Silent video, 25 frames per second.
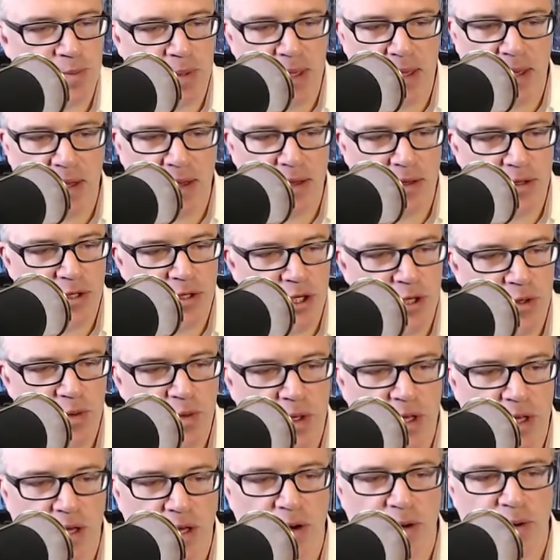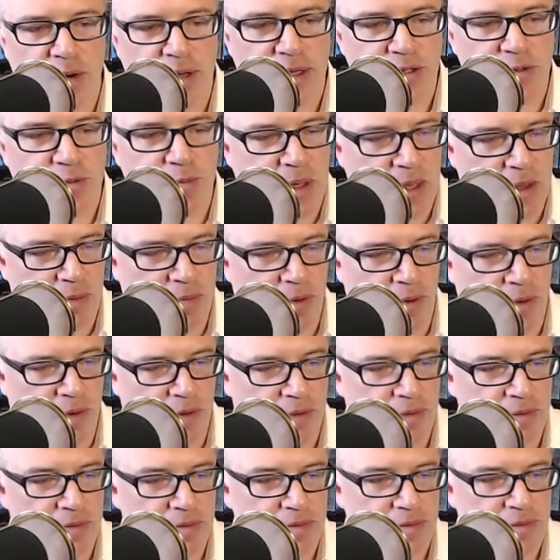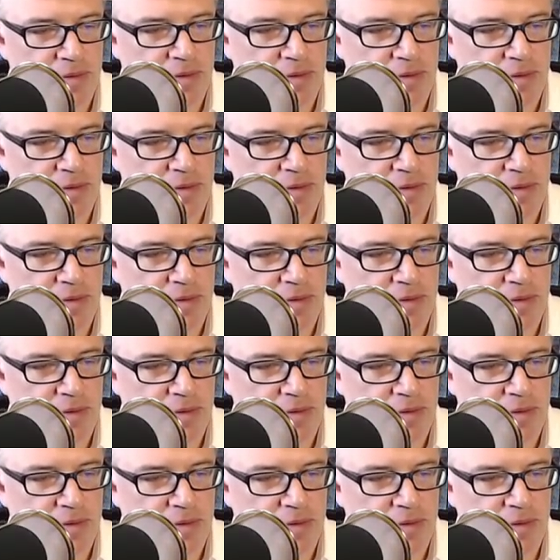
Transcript: being Jew-curious people,